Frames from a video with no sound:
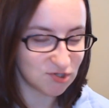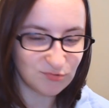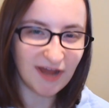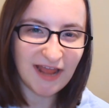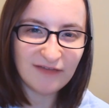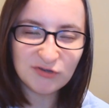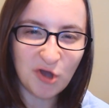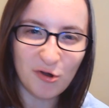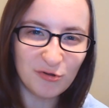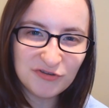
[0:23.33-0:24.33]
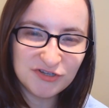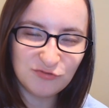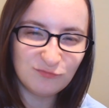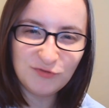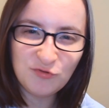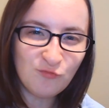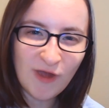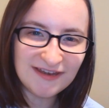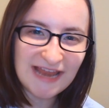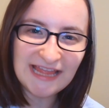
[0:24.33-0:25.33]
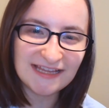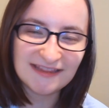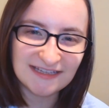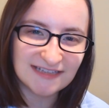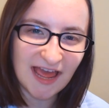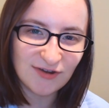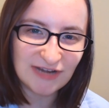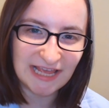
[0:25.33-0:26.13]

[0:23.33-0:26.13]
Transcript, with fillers: Do you not have a cold? You went naked the entire